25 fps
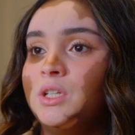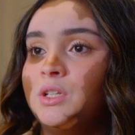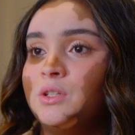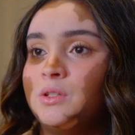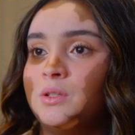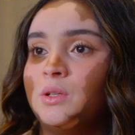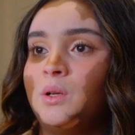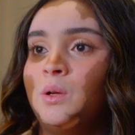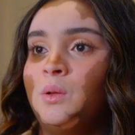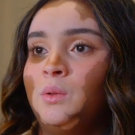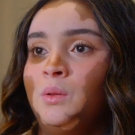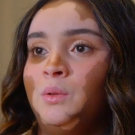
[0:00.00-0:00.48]

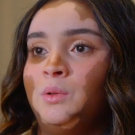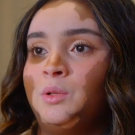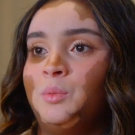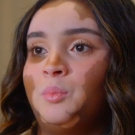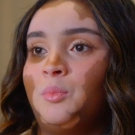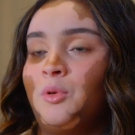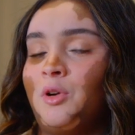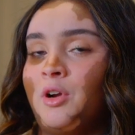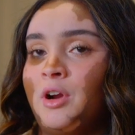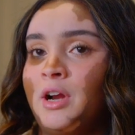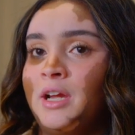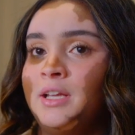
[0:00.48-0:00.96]
years old,
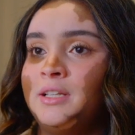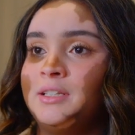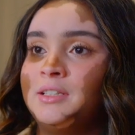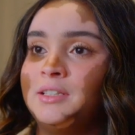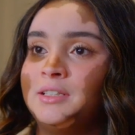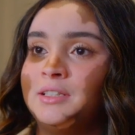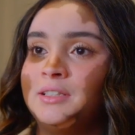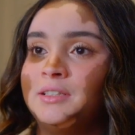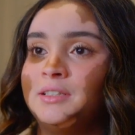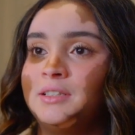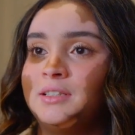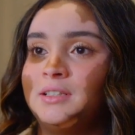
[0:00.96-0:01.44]
prior
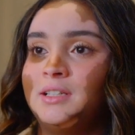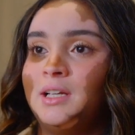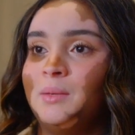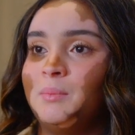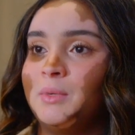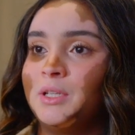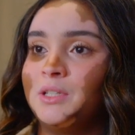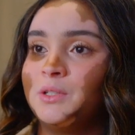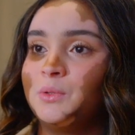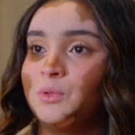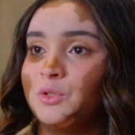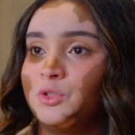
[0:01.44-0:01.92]
to
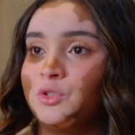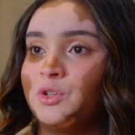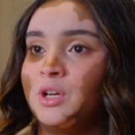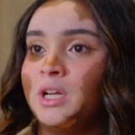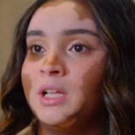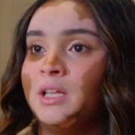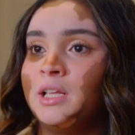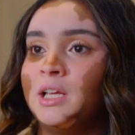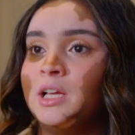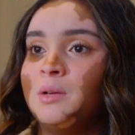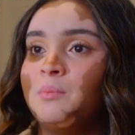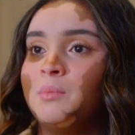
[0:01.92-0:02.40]
coming to
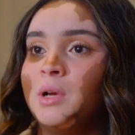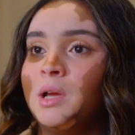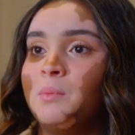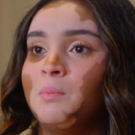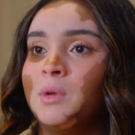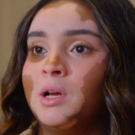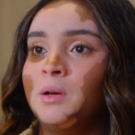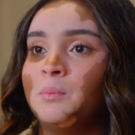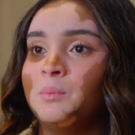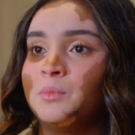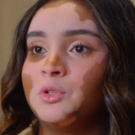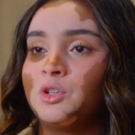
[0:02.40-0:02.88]
Australia, my
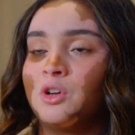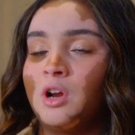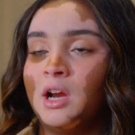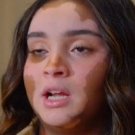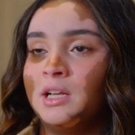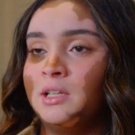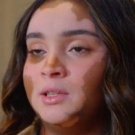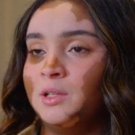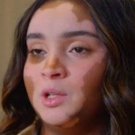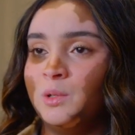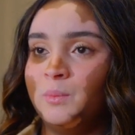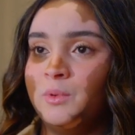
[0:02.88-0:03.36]
mum
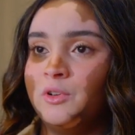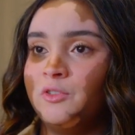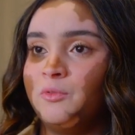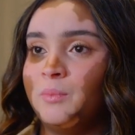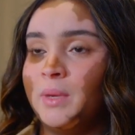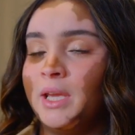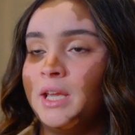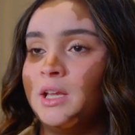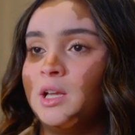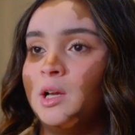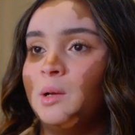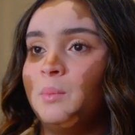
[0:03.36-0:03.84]
tried a little bit of
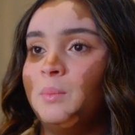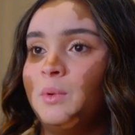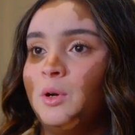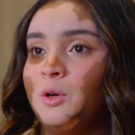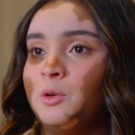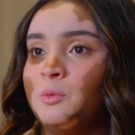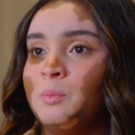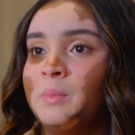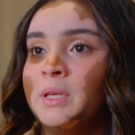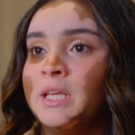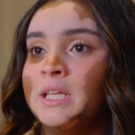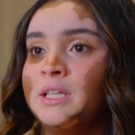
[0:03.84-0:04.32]
makeup
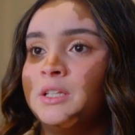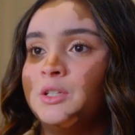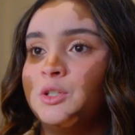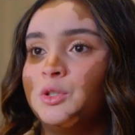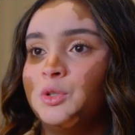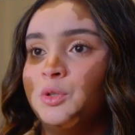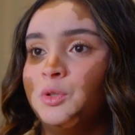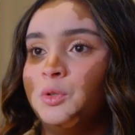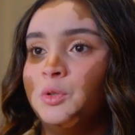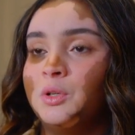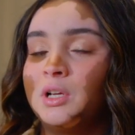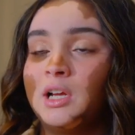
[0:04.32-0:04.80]
on me
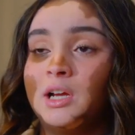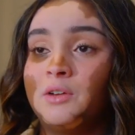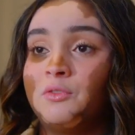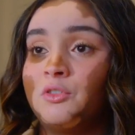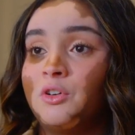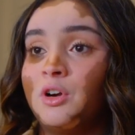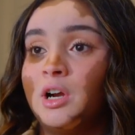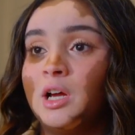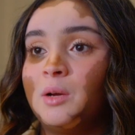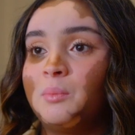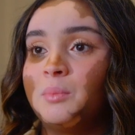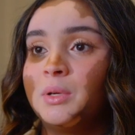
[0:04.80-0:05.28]
to
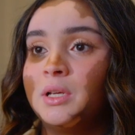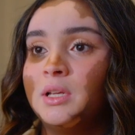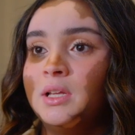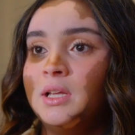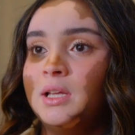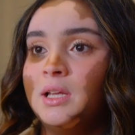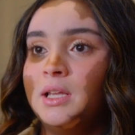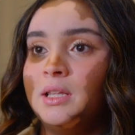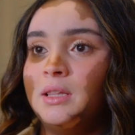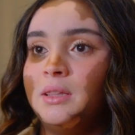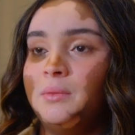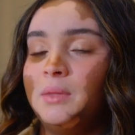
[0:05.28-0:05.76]
cover up
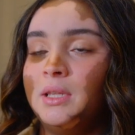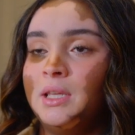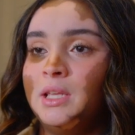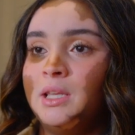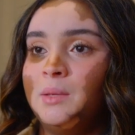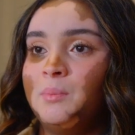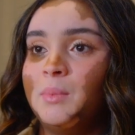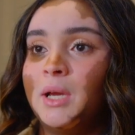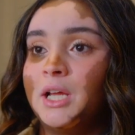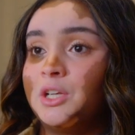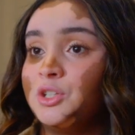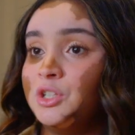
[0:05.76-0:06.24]
the
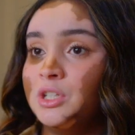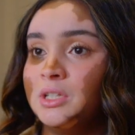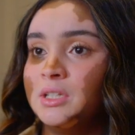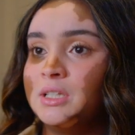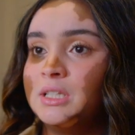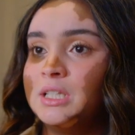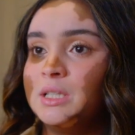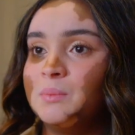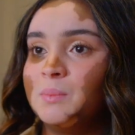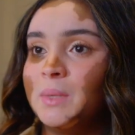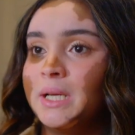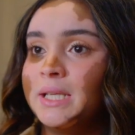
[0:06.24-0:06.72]

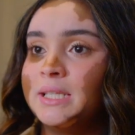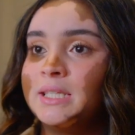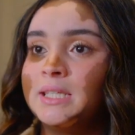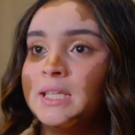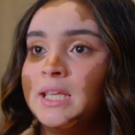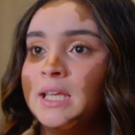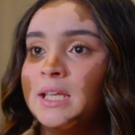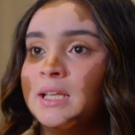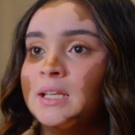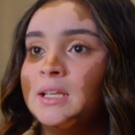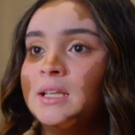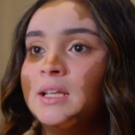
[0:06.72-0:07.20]
patchiness in my
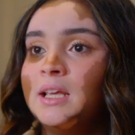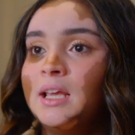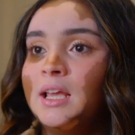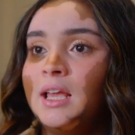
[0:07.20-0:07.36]
skin,